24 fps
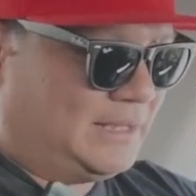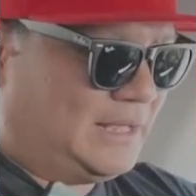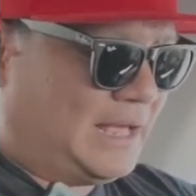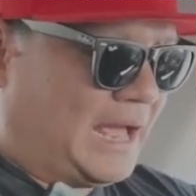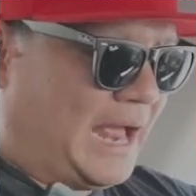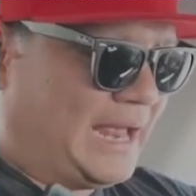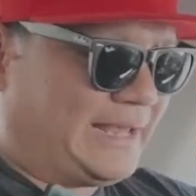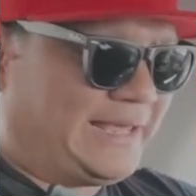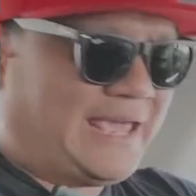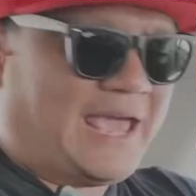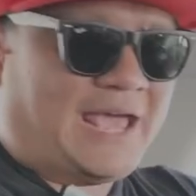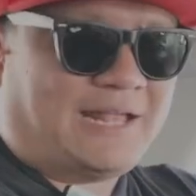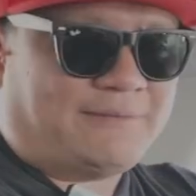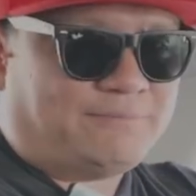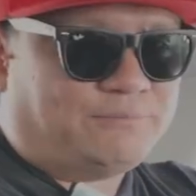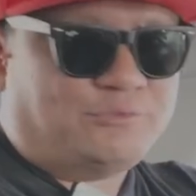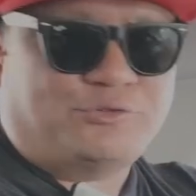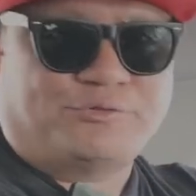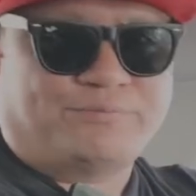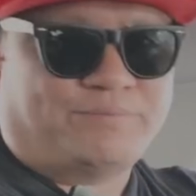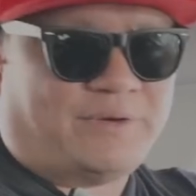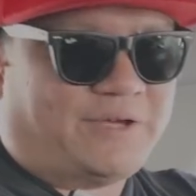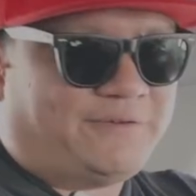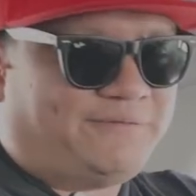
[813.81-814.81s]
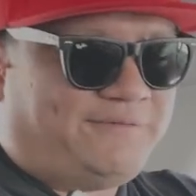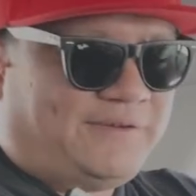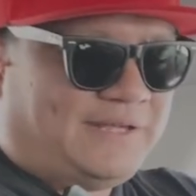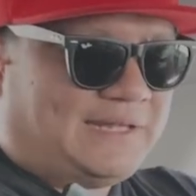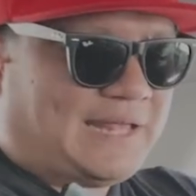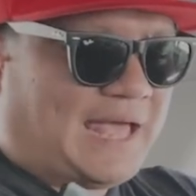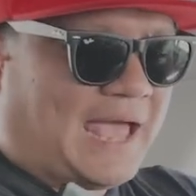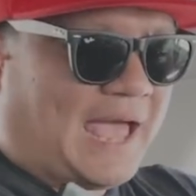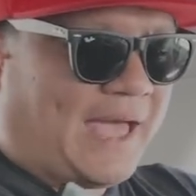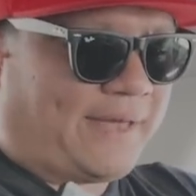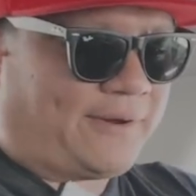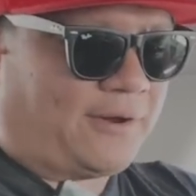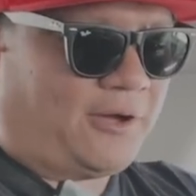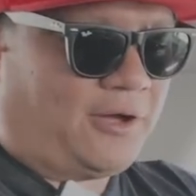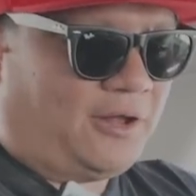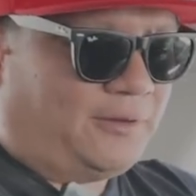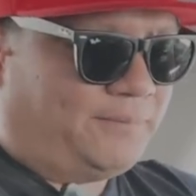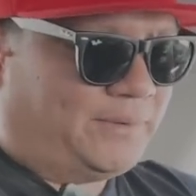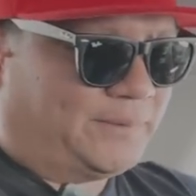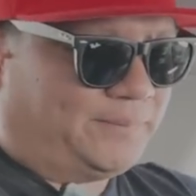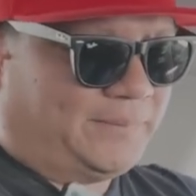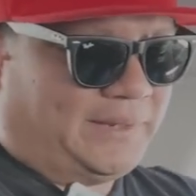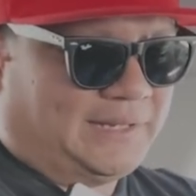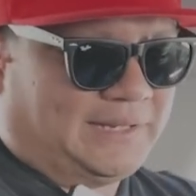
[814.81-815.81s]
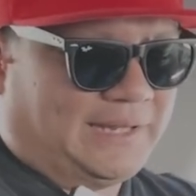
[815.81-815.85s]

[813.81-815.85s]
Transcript: I can't move my feet at all, but my